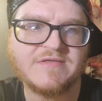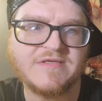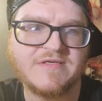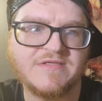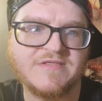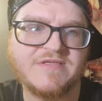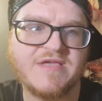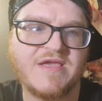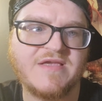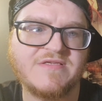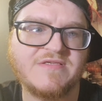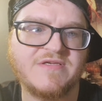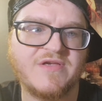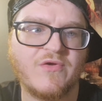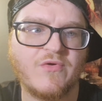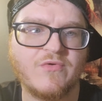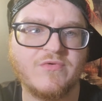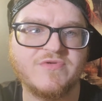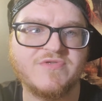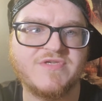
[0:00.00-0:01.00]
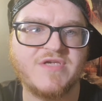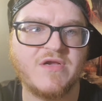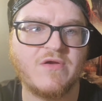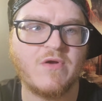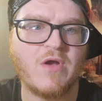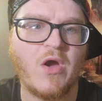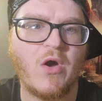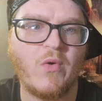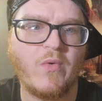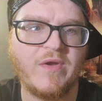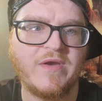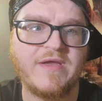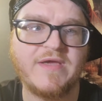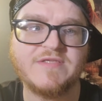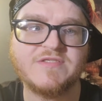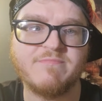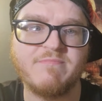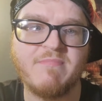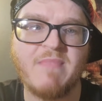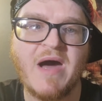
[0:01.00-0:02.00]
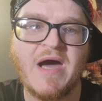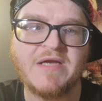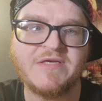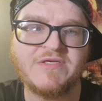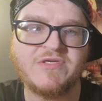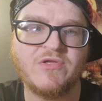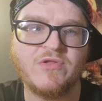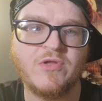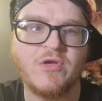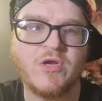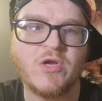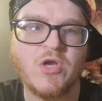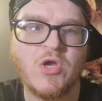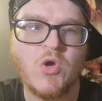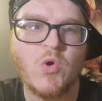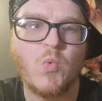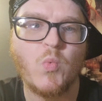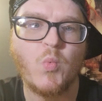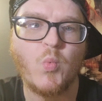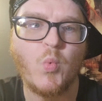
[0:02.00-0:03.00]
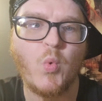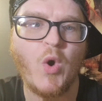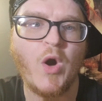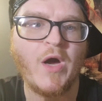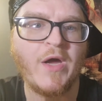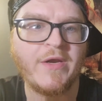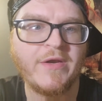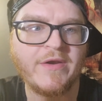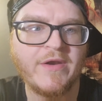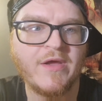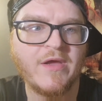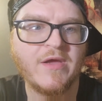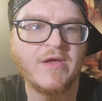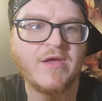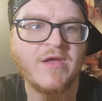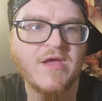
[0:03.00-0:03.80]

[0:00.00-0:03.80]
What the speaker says: It is a 0/0. It has modular 1.